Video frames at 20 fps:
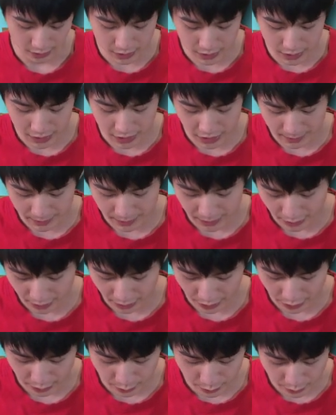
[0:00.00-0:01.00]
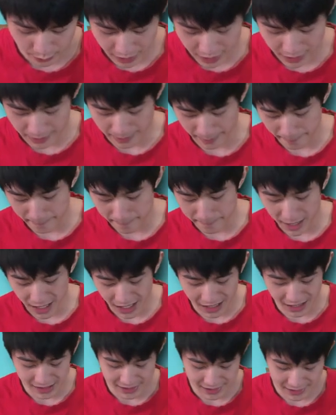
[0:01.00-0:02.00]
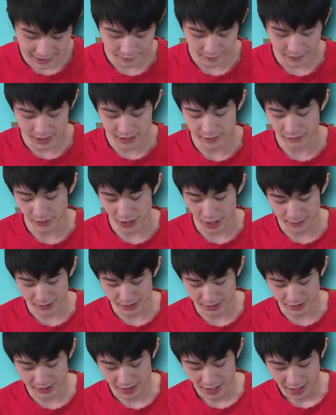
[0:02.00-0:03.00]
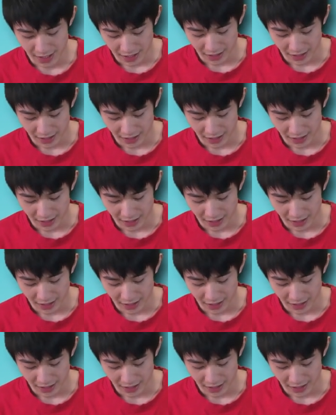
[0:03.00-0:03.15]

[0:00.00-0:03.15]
Those are going to be your three main defensive options,